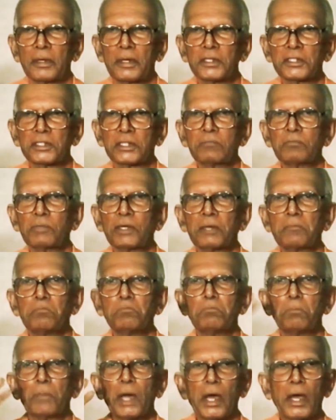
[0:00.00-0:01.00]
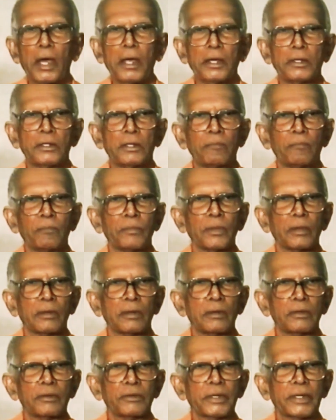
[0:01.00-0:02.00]
is simply mad
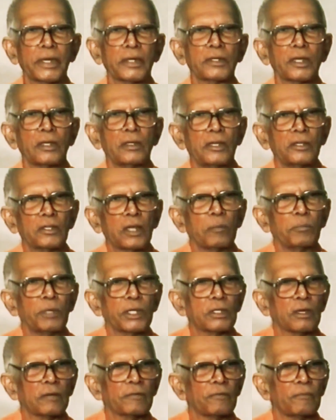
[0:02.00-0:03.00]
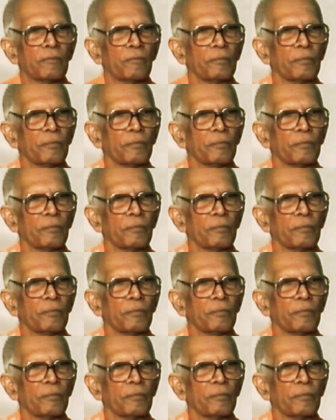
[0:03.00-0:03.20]
to get a little bit of